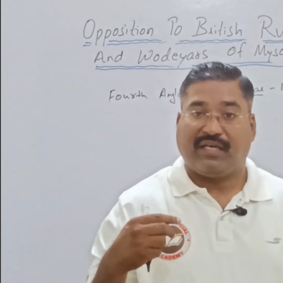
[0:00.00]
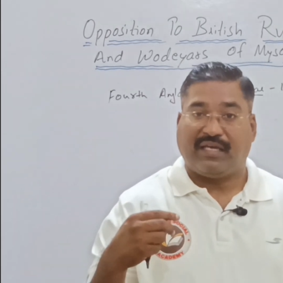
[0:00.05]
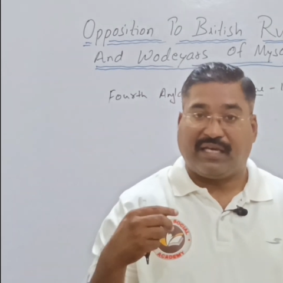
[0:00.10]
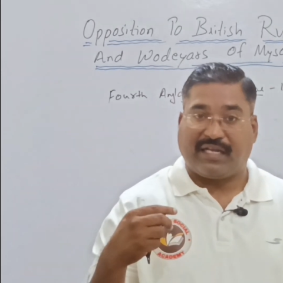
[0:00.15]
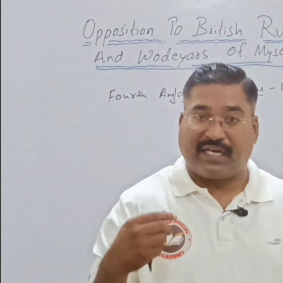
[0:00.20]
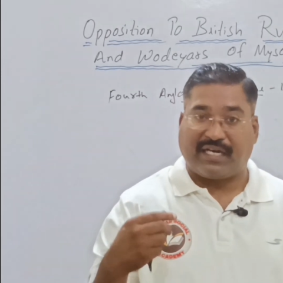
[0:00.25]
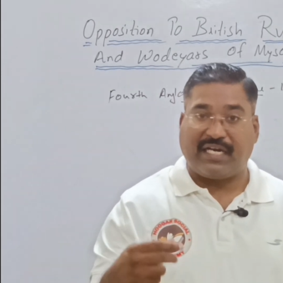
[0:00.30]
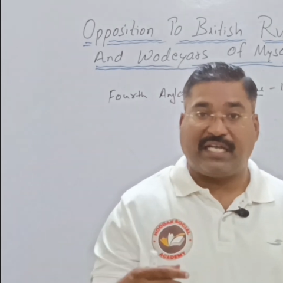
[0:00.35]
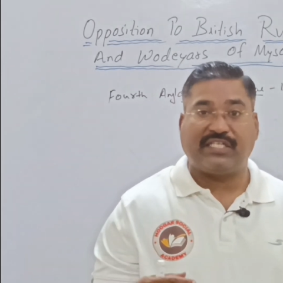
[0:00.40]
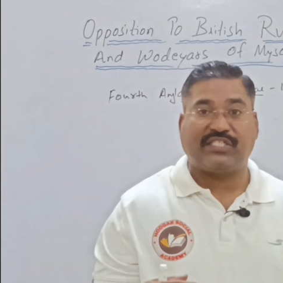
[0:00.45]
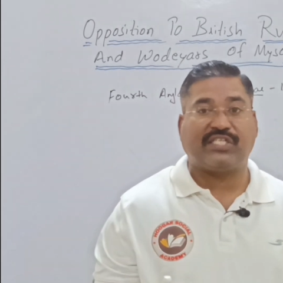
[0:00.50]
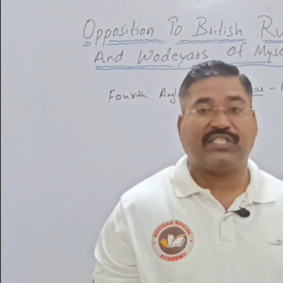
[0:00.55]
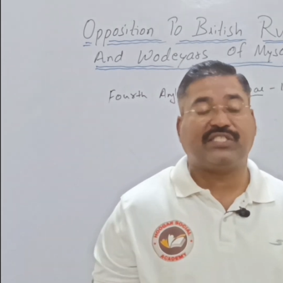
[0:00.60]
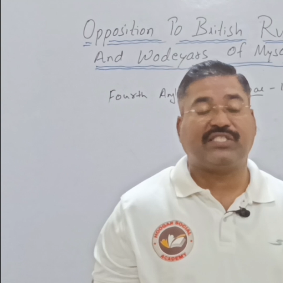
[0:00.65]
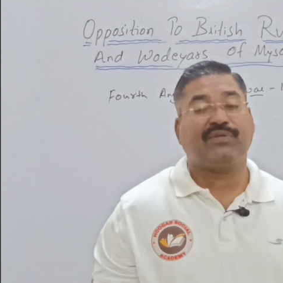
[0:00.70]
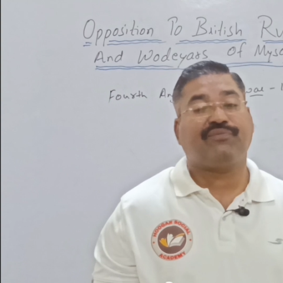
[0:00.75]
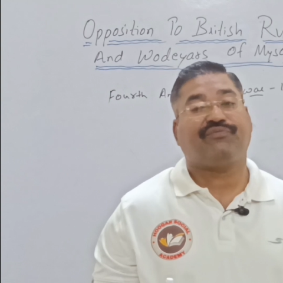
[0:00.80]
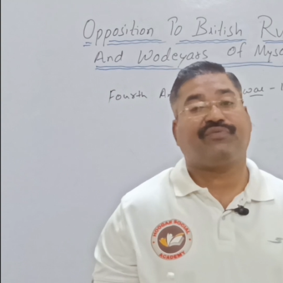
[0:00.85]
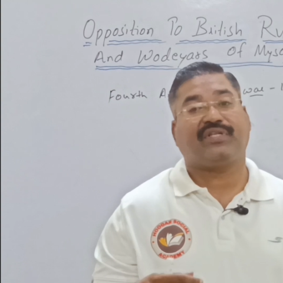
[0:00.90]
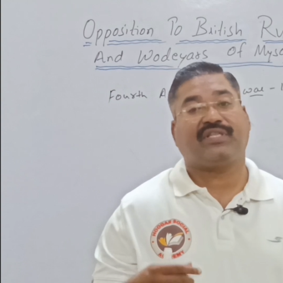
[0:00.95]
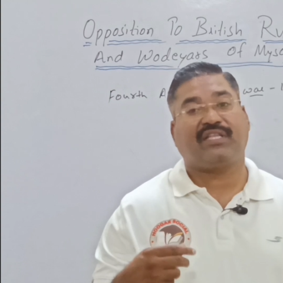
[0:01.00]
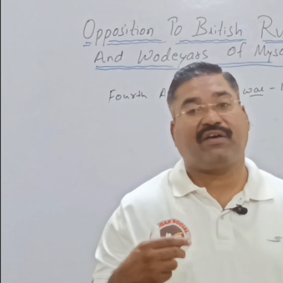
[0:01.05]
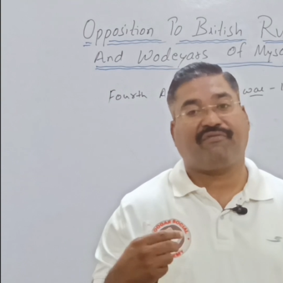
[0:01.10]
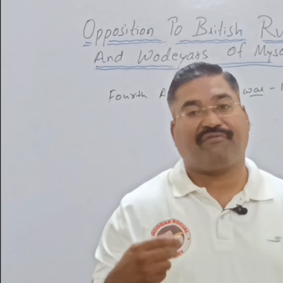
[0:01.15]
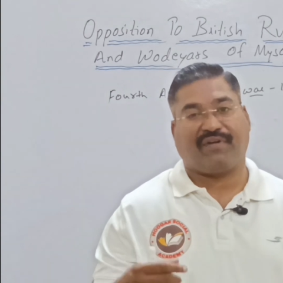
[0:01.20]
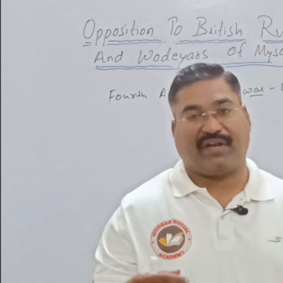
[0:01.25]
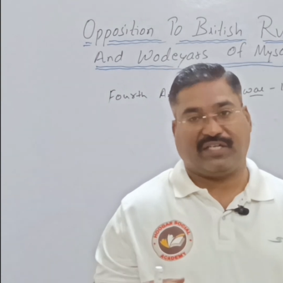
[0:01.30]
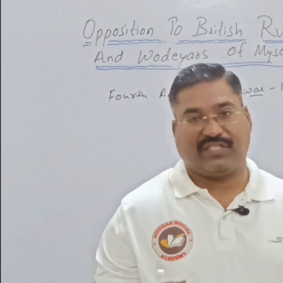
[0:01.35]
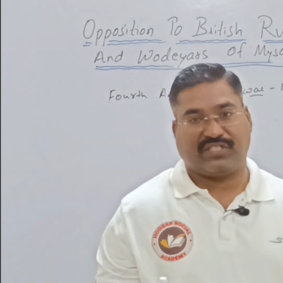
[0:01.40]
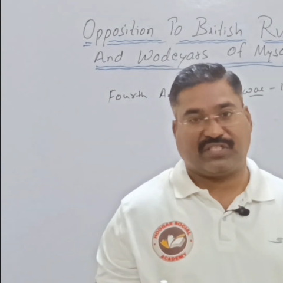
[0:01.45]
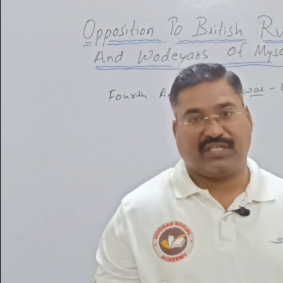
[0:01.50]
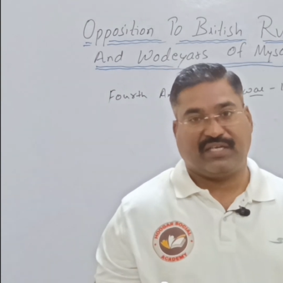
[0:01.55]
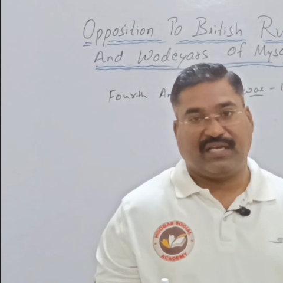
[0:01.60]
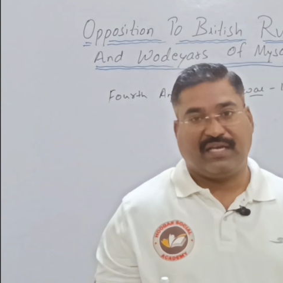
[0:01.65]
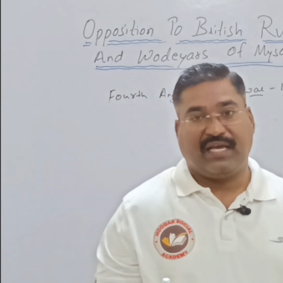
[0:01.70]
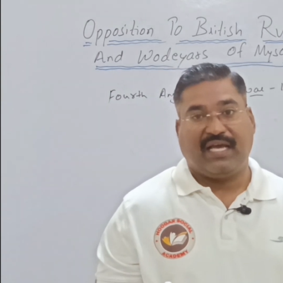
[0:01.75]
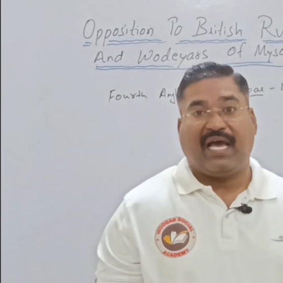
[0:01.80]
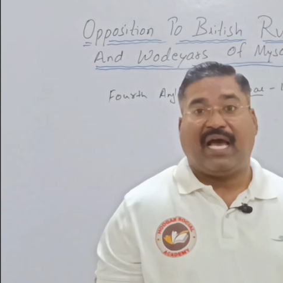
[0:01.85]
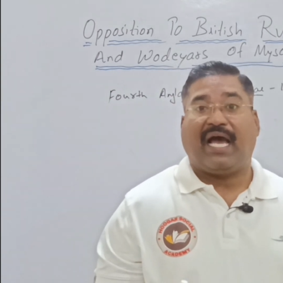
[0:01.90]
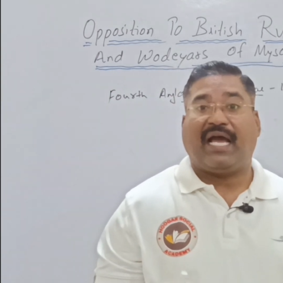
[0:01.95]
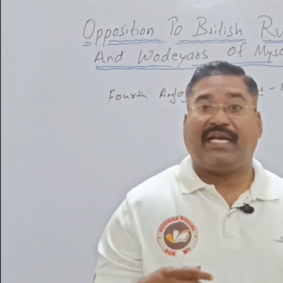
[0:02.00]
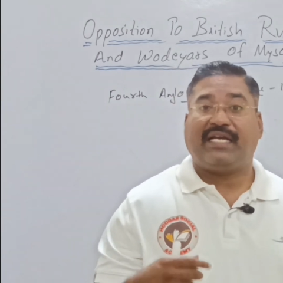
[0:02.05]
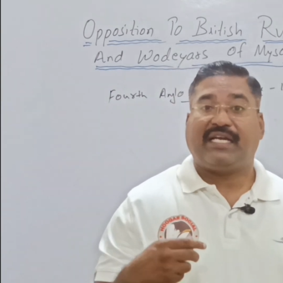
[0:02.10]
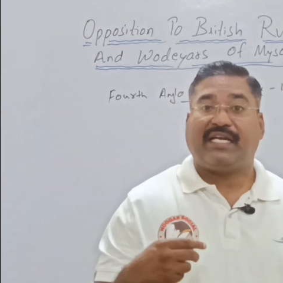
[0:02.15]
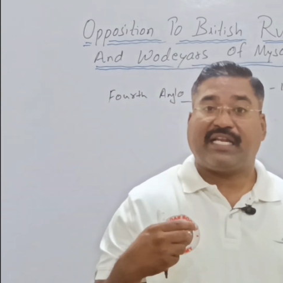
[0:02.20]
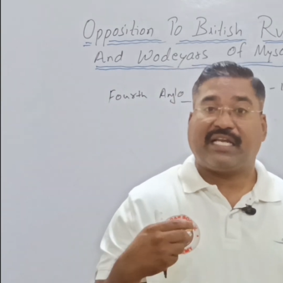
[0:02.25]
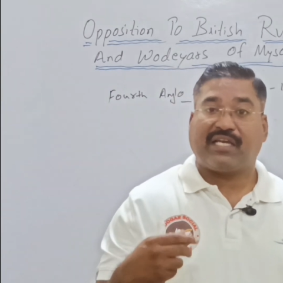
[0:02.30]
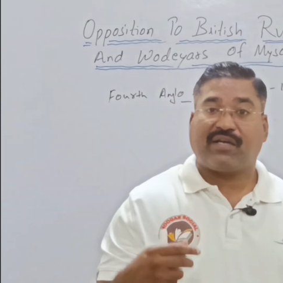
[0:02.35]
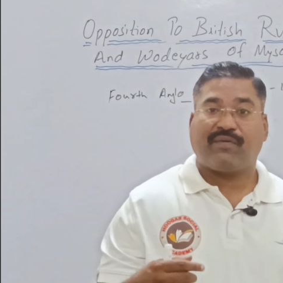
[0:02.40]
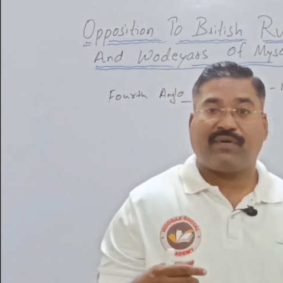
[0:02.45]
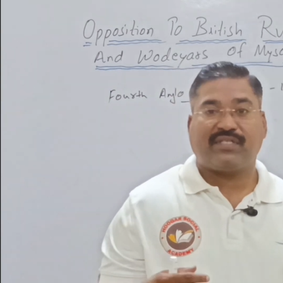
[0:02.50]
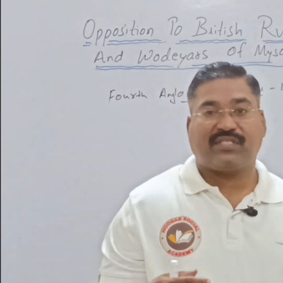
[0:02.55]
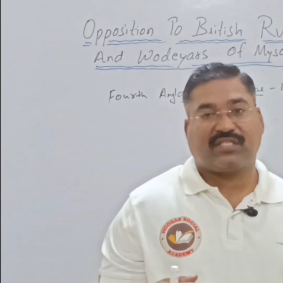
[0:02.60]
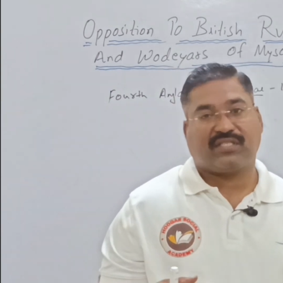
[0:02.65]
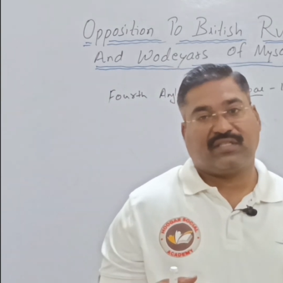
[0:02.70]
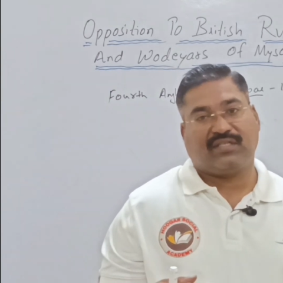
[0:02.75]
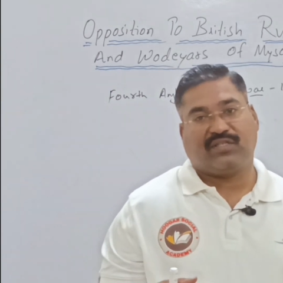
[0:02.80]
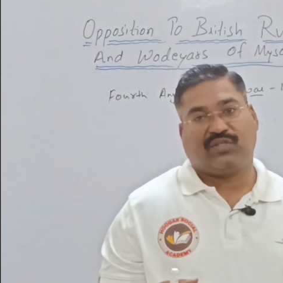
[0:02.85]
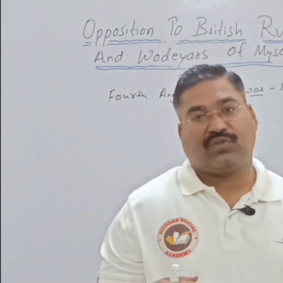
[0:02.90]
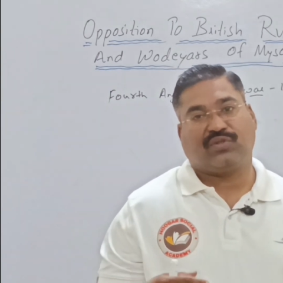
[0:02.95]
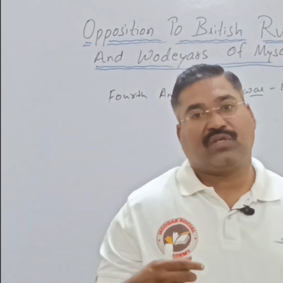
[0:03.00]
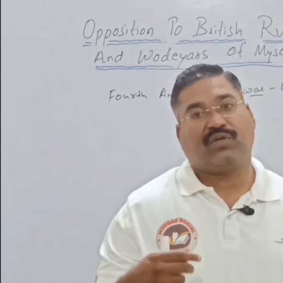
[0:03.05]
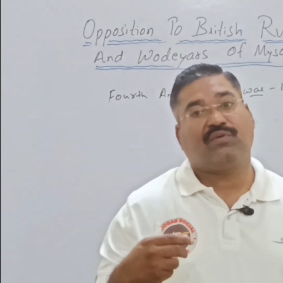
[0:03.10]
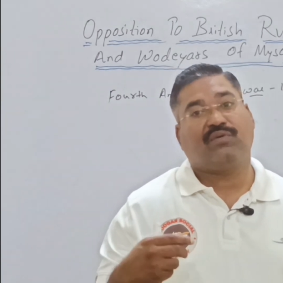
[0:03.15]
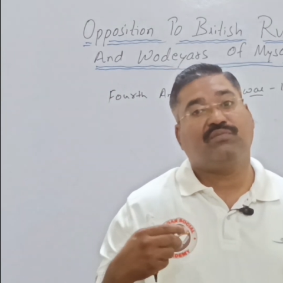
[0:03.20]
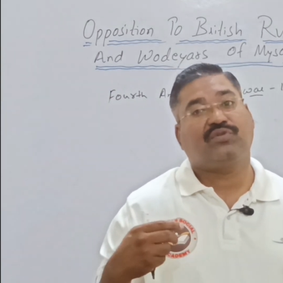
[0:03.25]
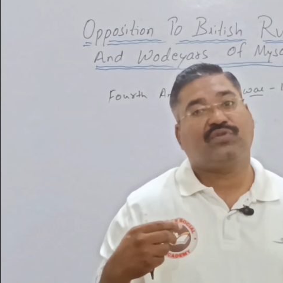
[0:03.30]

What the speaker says: relationship with the French and requests to the whom?